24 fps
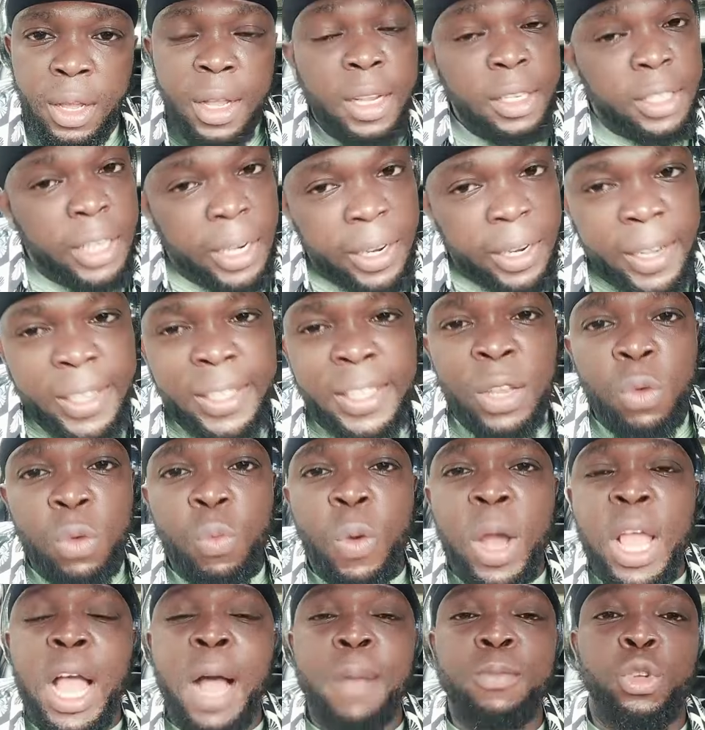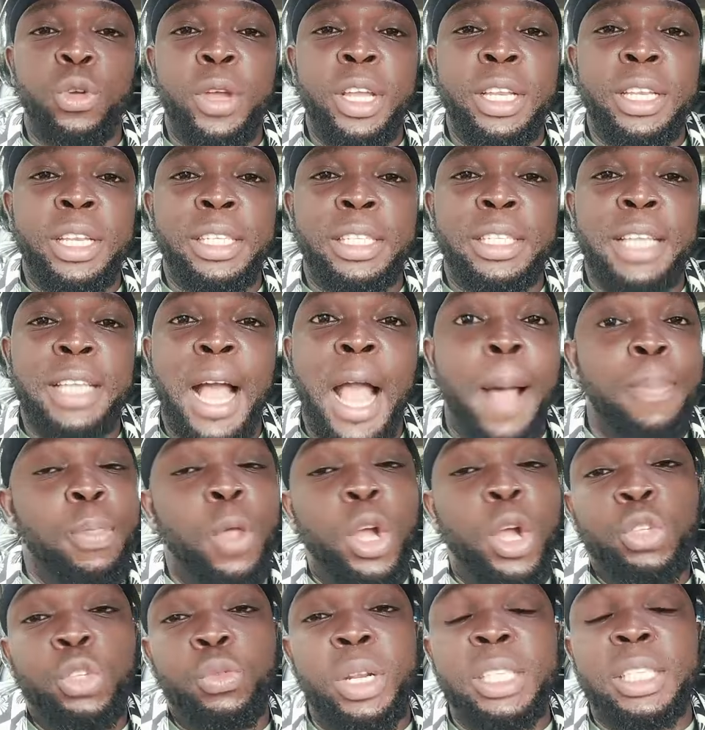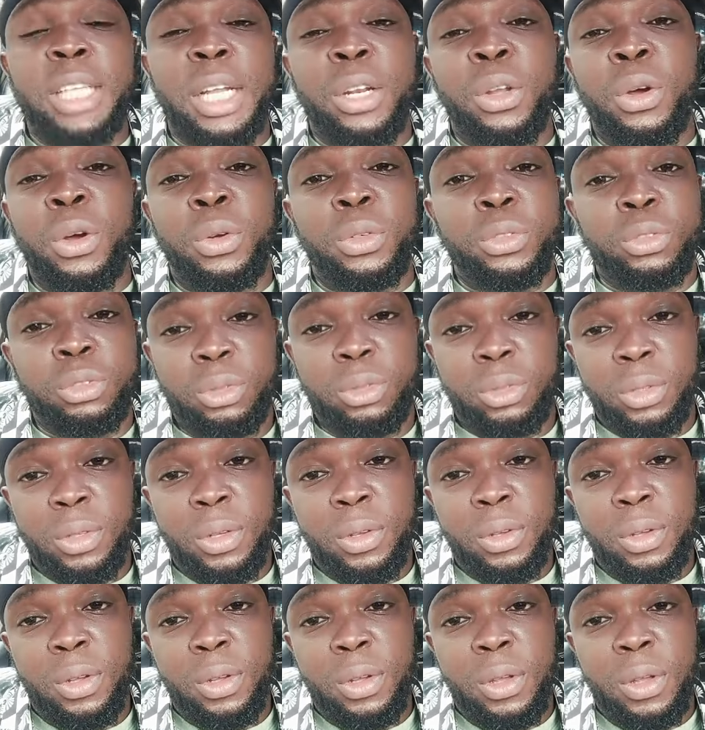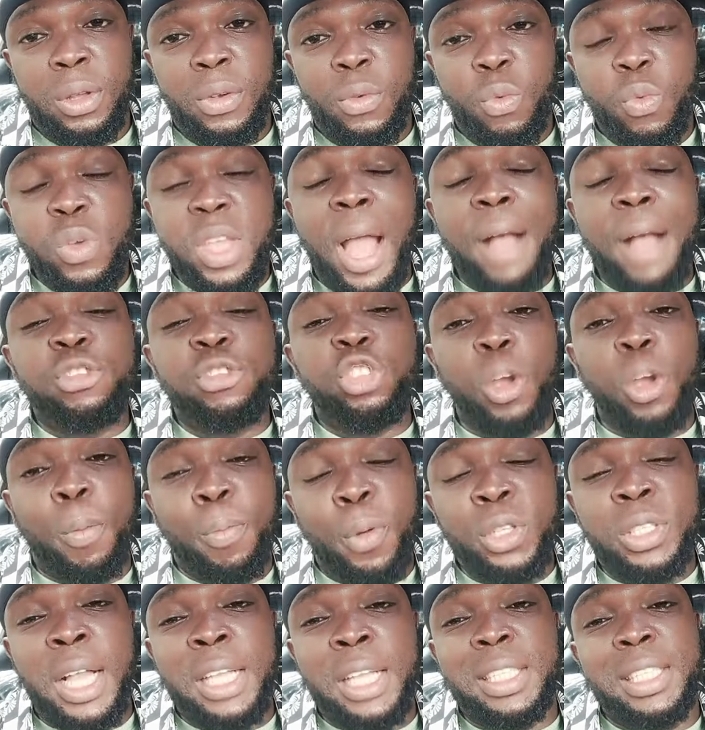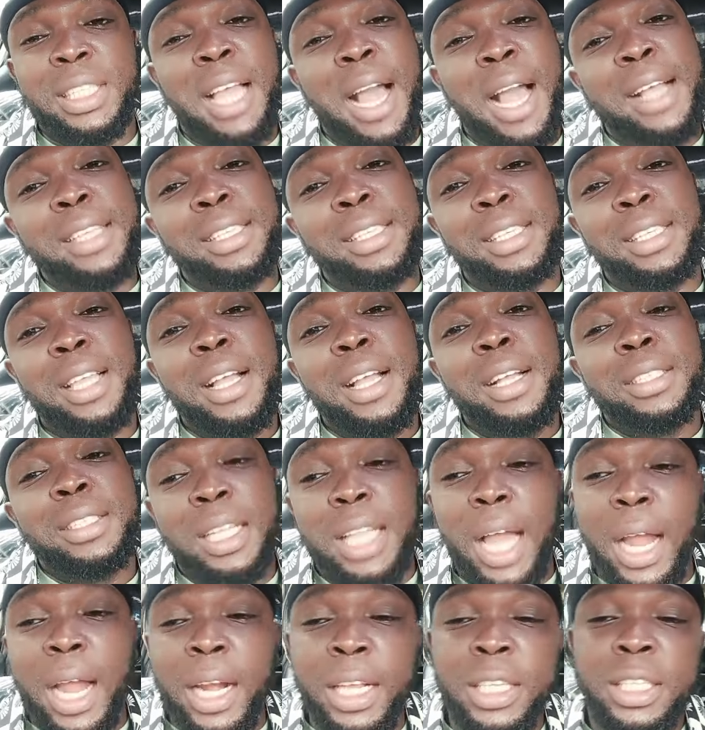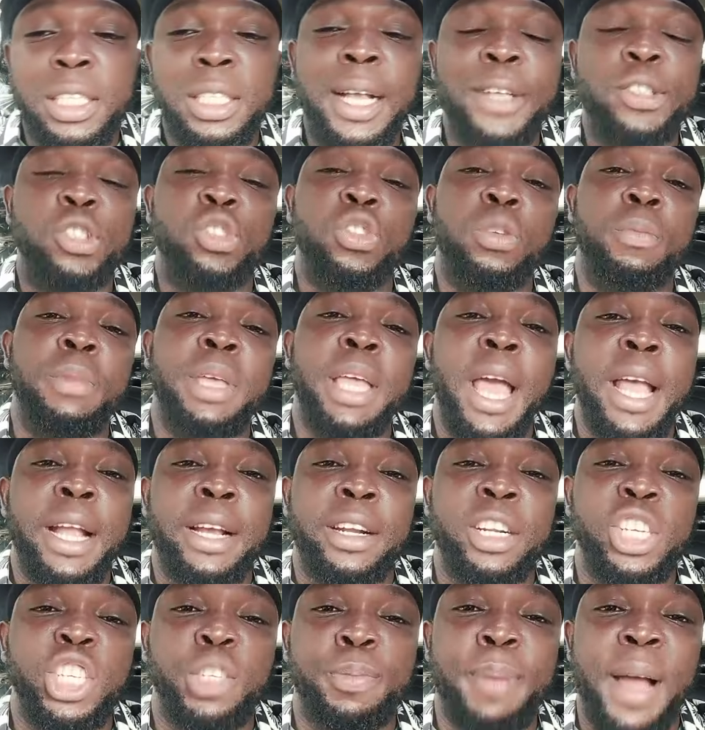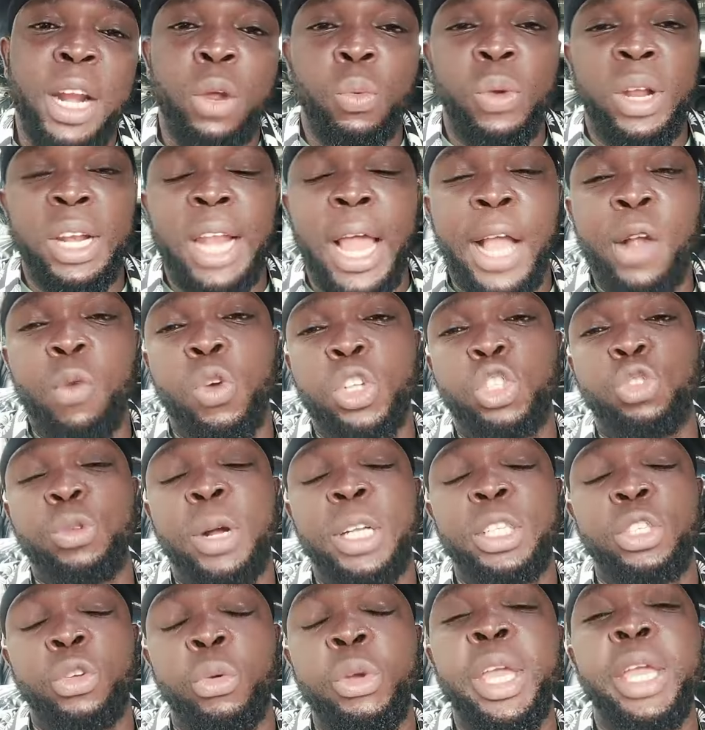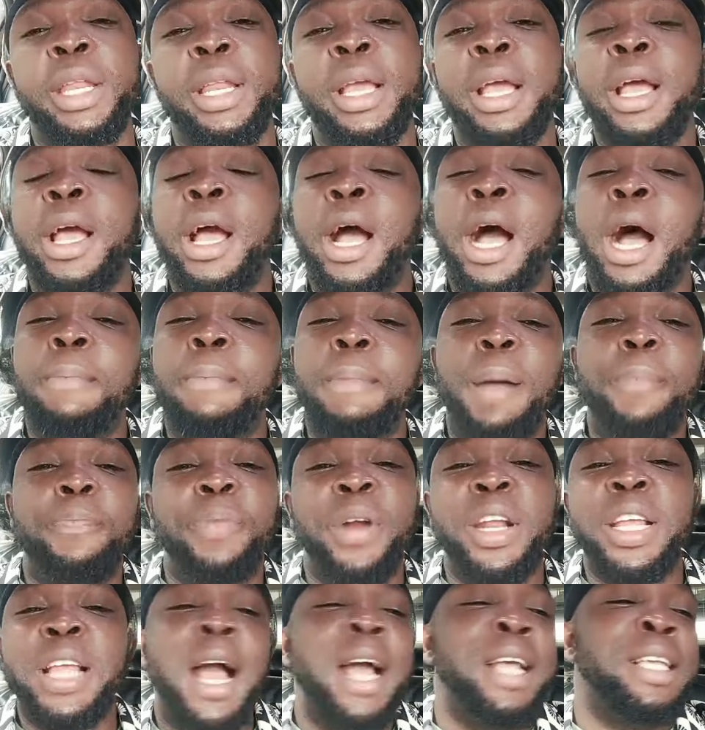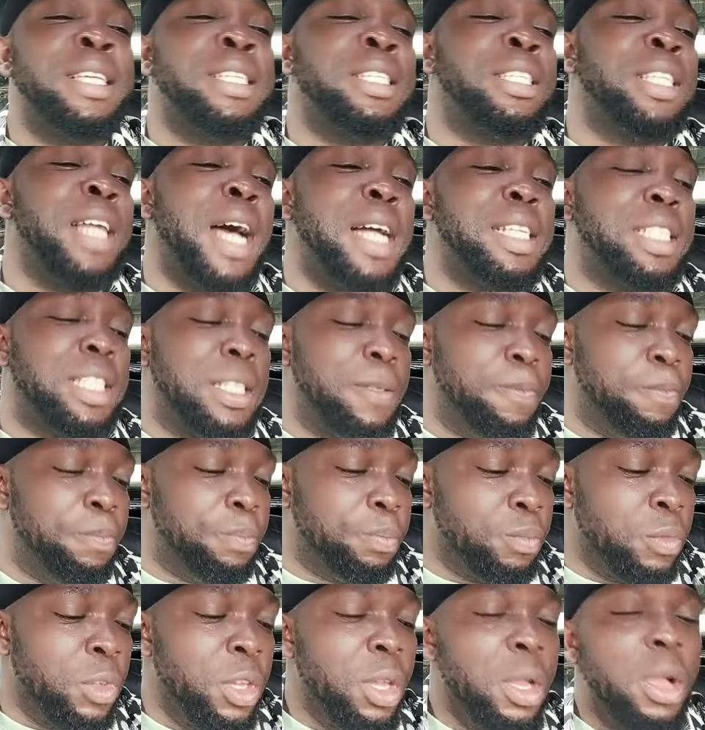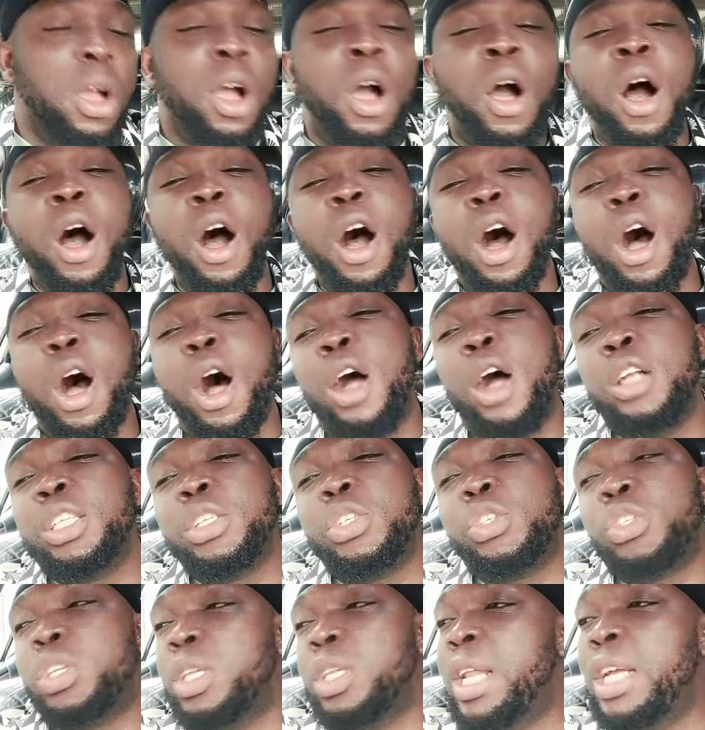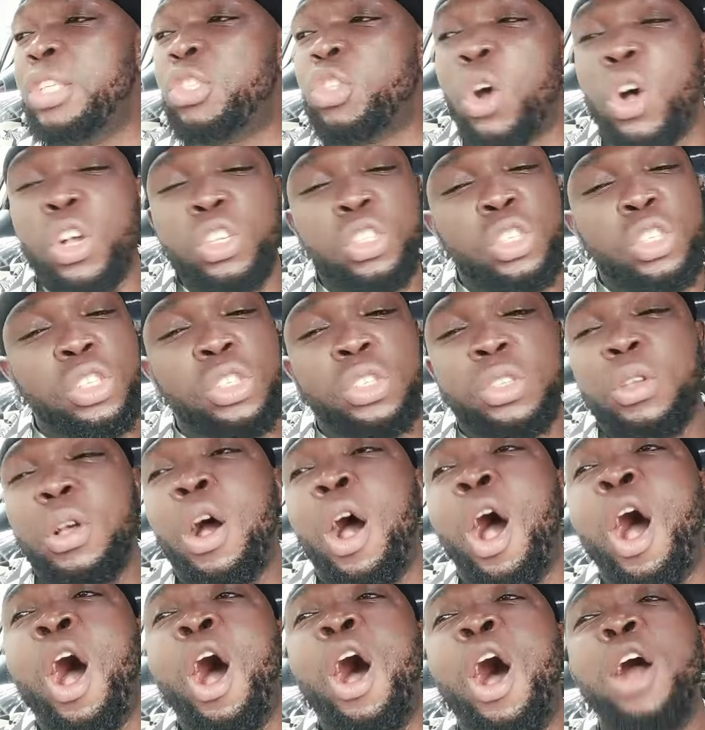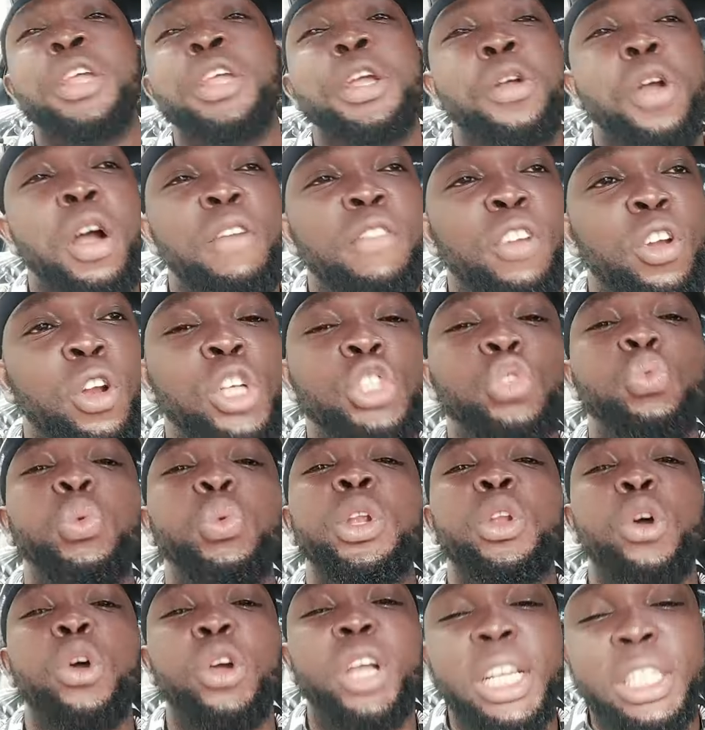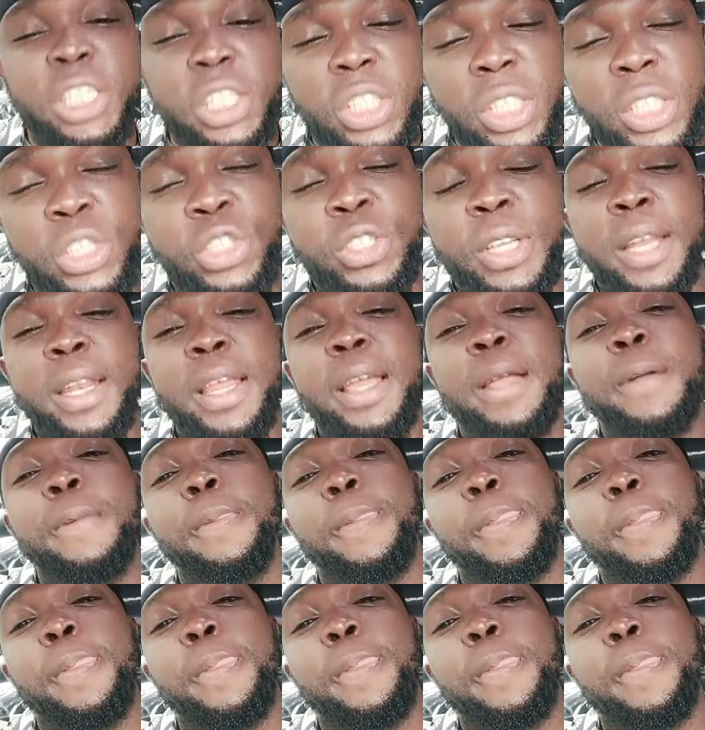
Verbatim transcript: the reason why i'm doing this guy i'm not doing it alone we have supporters, guys, that are reaching us to me. Hey, Chris Barry, we like what you are doing. And my prayer is that all the senators, all the governors will locate this channel